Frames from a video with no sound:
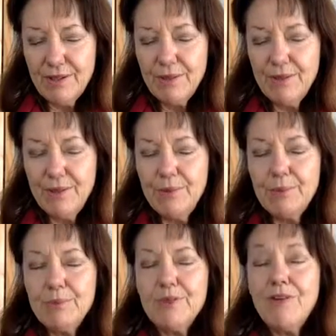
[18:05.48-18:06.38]
We
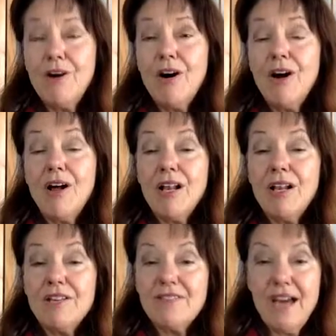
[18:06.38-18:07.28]
remove
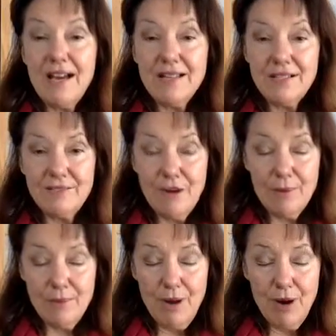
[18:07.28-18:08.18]
all of that
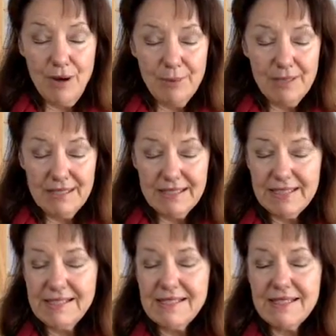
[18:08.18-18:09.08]
from our
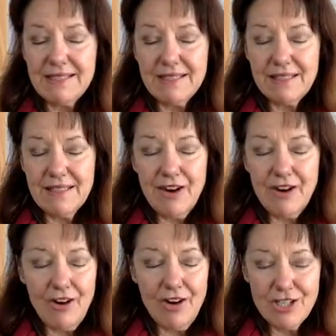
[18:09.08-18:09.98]
beingness,
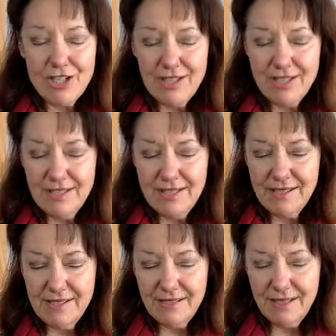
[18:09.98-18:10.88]
our
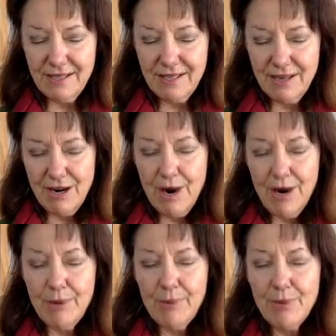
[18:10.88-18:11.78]
consciousness,
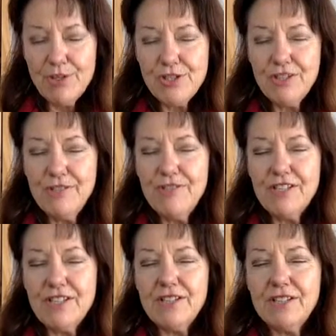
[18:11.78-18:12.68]
our emotional,
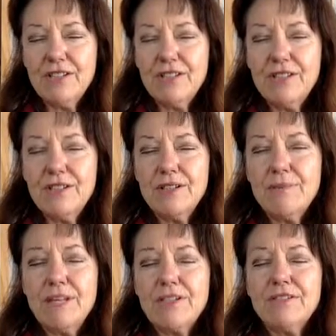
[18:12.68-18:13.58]
physical,
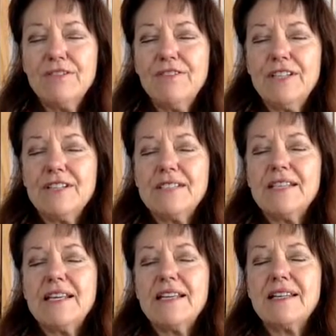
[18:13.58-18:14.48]
mental
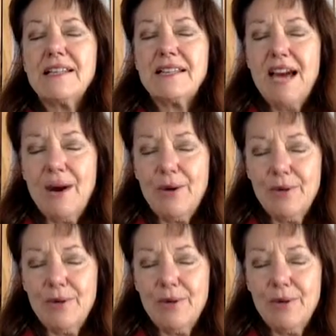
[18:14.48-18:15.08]
fields now.